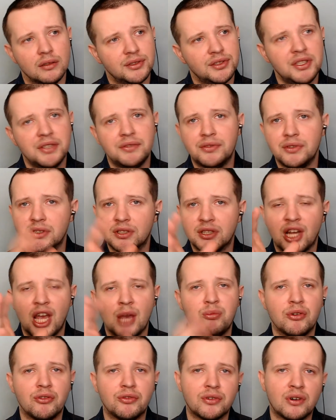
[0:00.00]
different
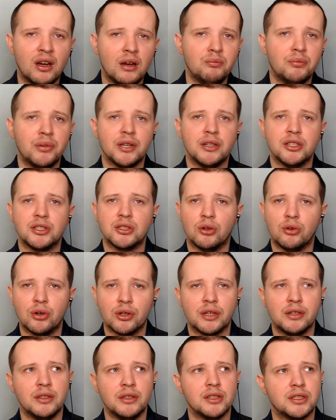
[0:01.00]
type of companies,
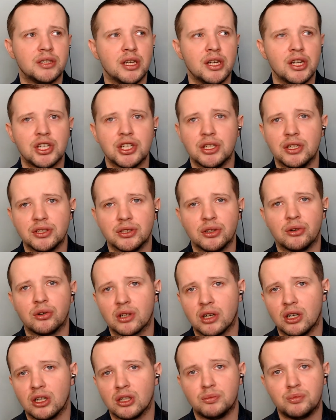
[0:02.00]
organizations, or
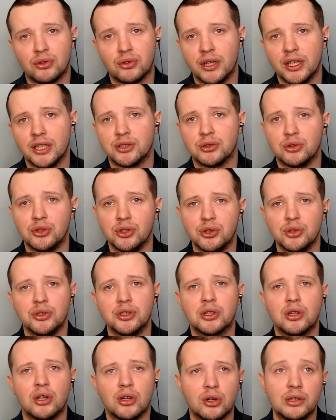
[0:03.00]
corporates or
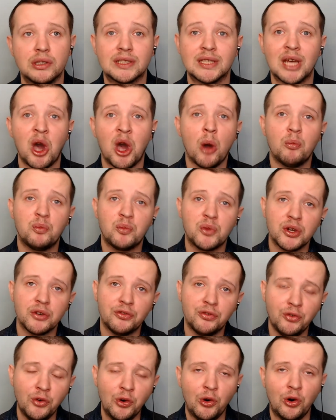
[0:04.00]
unicorns
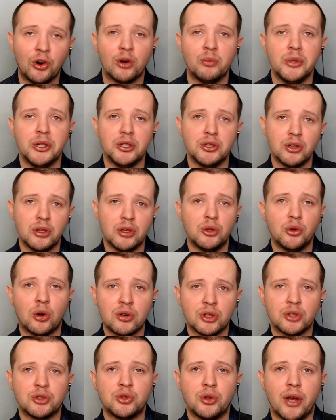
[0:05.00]
perform in
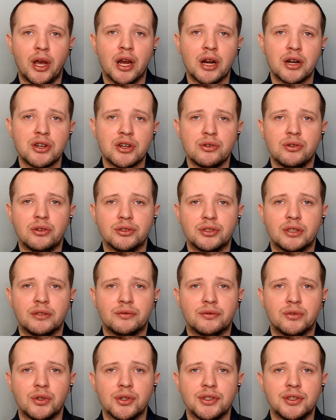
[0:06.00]
order to actual
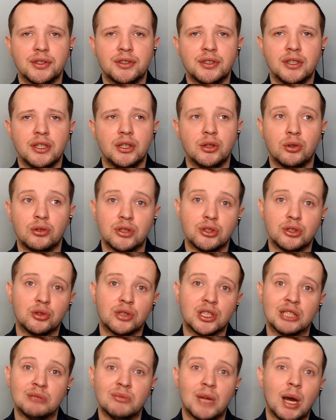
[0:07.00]
diversity, in order to
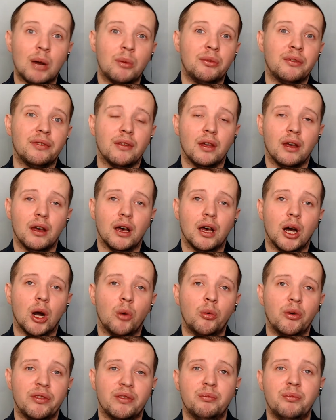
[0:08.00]
come out
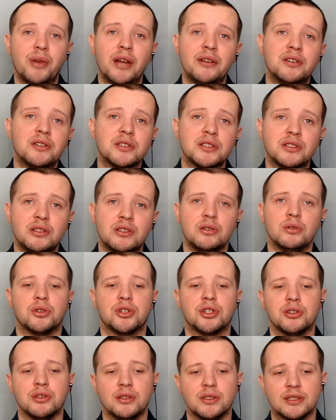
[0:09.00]
with better
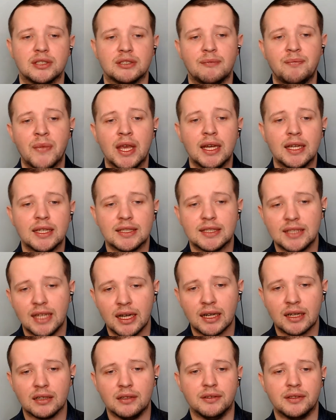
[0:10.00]
solutions.
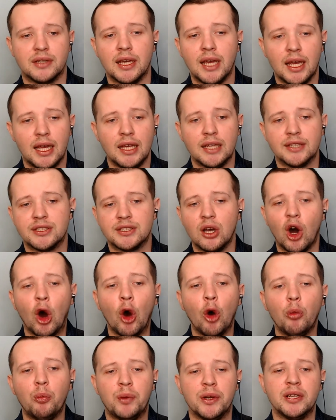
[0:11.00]
Second is the
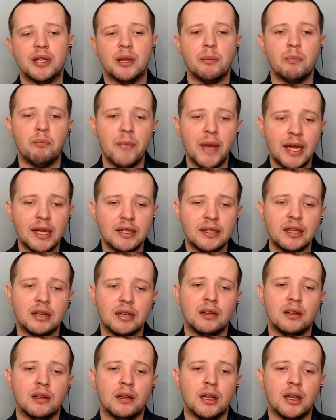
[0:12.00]
open
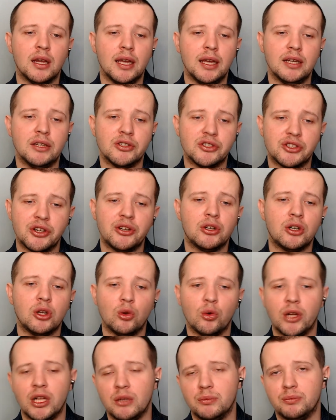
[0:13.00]
mental and
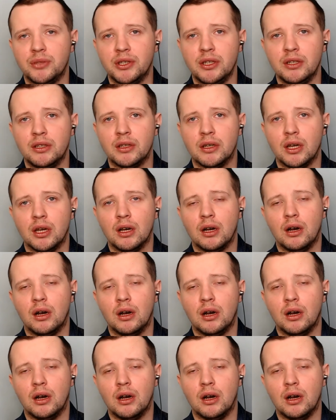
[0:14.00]
general well-being